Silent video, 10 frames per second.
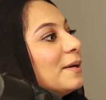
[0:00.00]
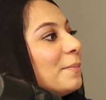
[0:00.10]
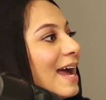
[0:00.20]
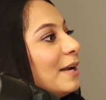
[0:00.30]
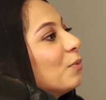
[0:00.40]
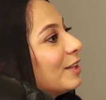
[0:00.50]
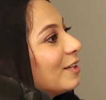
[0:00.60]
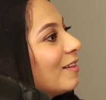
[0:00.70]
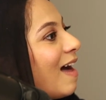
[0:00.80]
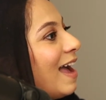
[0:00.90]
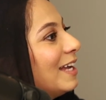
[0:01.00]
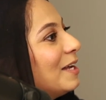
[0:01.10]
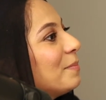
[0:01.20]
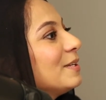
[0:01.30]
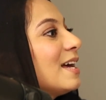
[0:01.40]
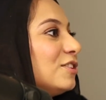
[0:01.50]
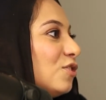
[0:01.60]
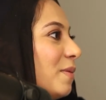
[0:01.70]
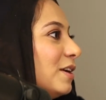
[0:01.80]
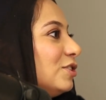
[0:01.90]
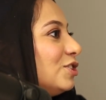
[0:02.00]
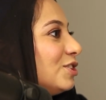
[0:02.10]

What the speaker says: applied with a client, but not so much.